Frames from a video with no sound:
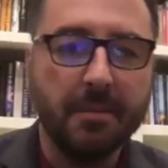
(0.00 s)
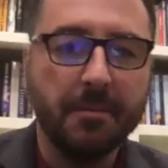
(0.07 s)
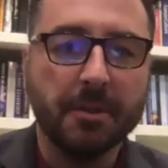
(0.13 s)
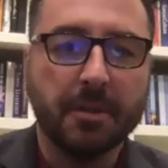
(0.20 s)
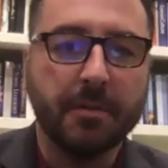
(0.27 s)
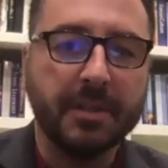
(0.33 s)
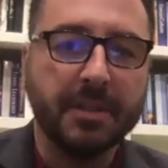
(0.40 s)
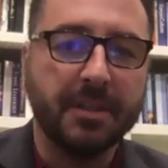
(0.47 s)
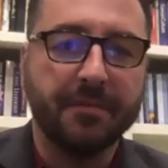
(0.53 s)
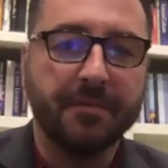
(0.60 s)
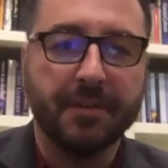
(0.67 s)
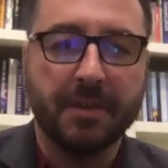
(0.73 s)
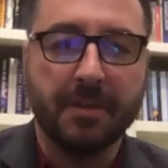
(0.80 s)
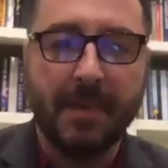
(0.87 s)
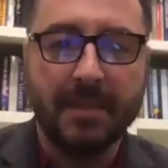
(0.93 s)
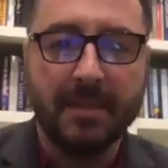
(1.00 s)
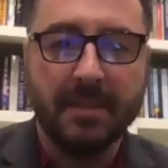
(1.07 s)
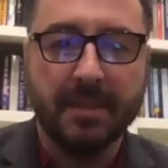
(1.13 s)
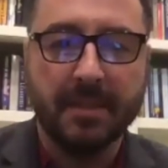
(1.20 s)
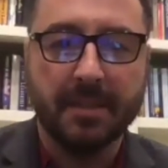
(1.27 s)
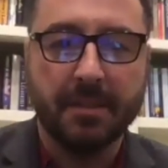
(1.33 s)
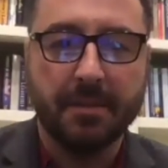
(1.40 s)
question for
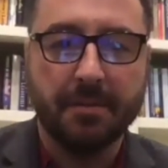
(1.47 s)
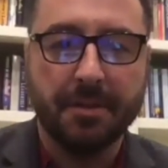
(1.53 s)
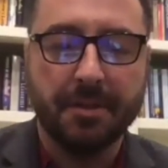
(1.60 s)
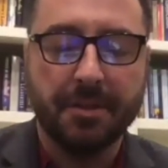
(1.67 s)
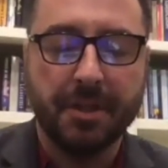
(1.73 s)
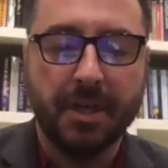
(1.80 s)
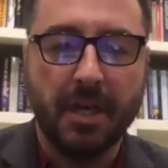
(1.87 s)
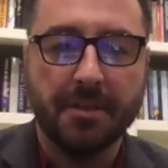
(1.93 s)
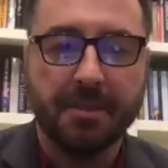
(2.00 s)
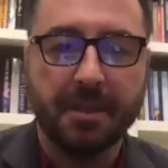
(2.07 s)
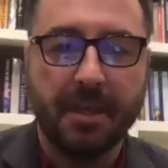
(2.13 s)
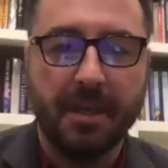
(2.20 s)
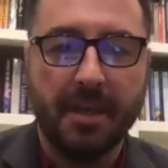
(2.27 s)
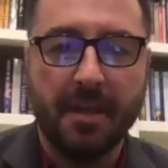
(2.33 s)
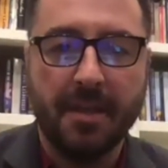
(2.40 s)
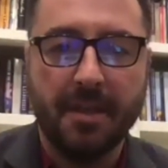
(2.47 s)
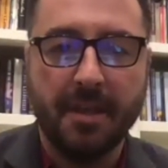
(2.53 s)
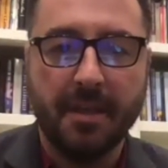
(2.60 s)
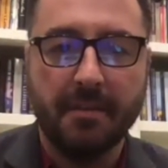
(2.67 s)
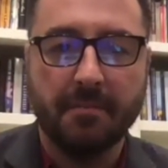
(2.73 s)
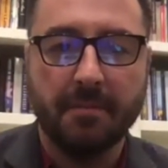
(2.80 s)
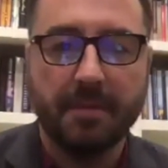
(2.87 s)
domestic students, Josh. I think
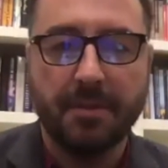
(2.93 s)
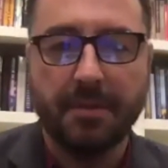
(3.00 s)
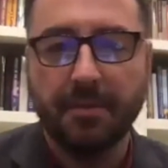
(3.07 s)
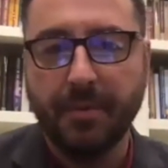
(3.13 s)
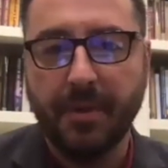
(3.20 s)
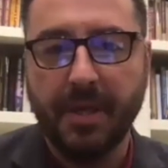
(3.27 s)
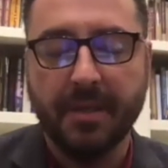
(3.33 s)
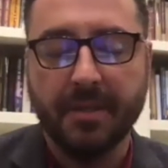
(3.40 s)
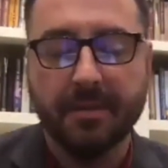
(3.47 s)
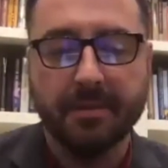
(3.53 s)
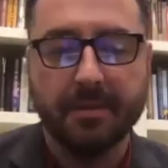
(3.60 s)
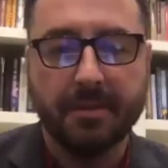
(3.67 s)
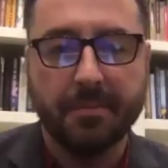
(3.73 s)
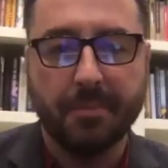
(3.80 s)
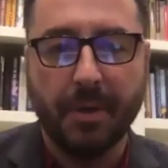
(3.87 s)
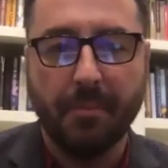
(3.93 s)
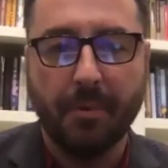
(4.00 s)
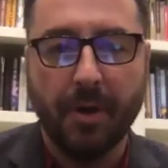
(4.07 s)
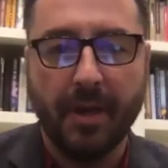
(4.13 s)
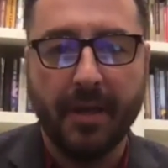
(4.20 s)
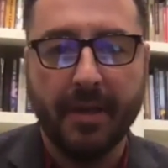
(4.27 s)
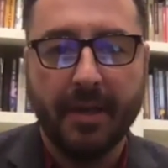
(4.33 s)
the 2-week spring
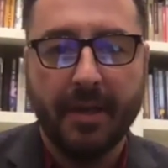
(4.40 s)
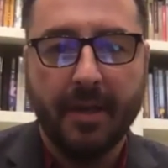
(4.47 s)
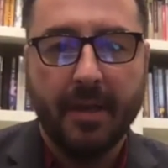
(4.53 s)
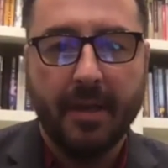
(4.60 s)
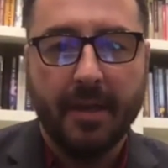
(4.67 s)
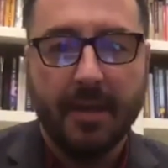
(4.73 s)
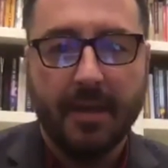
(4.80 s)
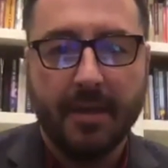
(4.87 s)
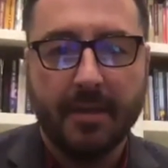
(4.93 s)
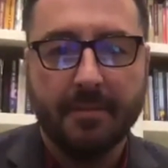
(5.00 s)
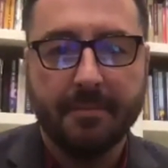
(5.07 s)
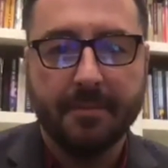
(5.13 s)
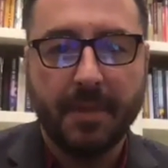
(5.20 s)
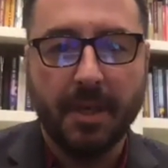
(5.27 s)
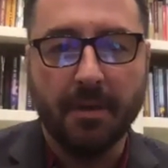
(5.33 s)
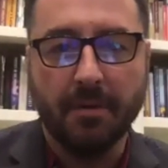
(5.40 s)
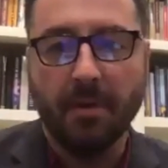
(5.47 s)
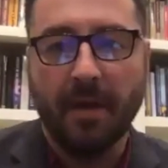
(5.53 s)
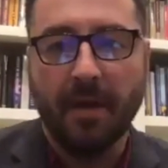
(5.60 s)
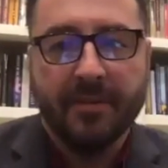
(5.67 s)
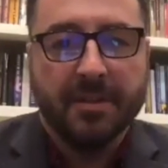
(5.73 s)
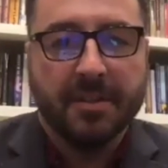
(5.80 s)
break,
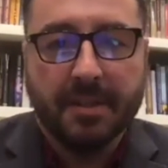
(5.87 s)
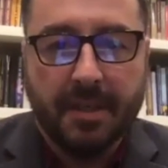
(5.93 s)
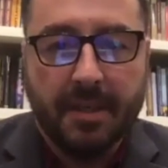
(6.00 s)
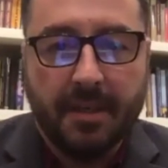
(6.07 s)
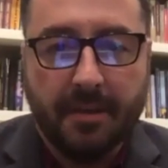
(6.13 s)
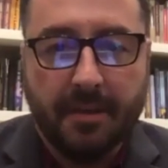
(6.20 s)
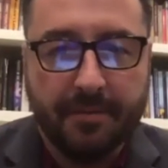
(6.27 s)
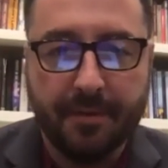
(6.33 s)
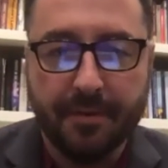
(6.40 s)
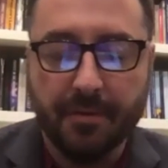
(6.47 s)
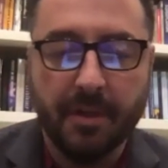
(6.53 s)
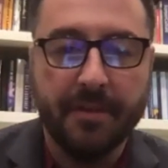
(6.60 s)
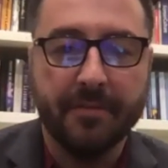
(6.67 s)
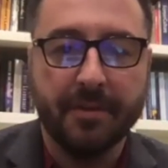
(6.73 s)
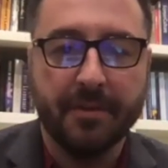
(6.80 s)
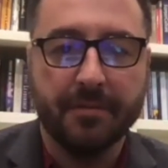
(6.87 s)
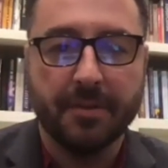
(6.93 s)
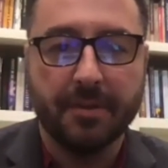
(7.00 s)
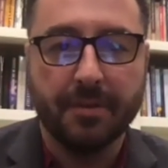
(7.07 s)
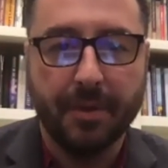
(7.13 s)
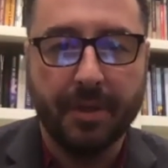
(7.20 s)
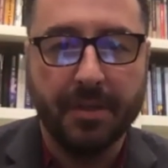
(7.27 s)
obviously if you're leaving for
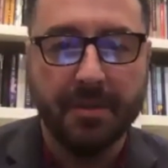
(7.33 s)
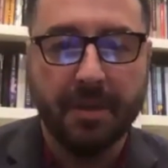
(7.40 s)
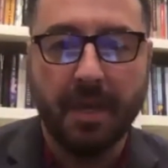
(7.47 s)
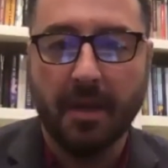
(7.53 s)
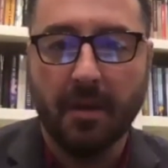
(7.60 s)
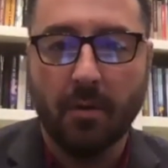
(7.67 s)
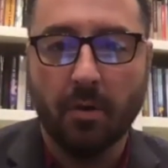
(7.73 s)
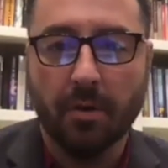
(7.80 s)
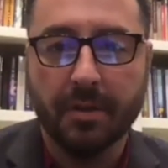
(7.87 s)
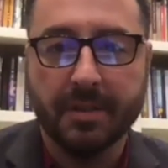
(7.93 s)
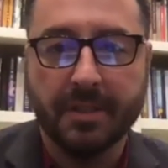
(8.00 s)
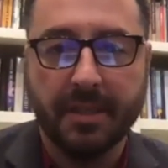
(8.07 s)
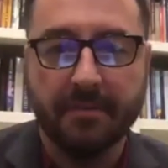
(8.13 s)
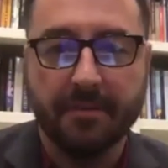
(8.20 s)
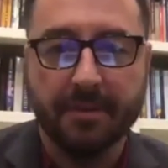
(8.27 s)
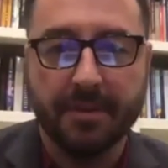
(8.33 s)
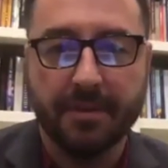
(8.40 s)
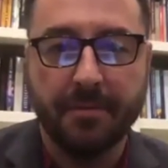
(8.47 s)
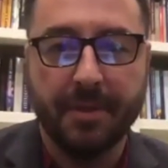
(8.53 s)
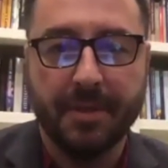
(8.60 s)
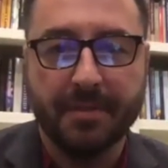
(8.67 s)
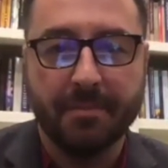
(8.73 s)
2 weeks, you can't quarantine for 2
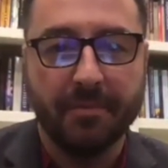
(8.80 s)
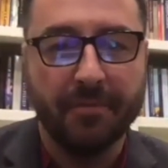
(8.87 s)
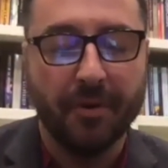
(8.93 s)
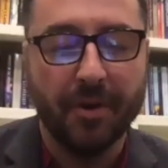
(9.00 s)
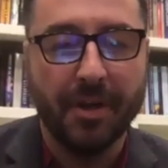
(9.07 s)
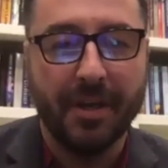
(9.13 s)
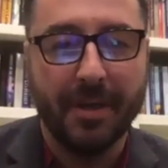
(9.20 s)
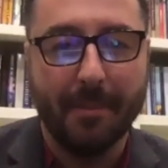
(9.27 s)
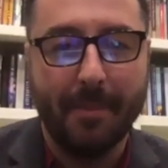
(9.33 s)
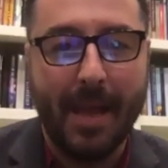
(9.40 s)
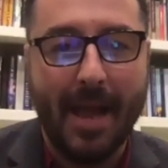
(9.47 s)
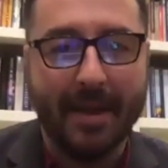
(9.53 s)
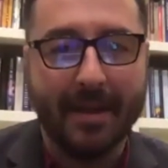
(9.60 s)
weeks before you come back.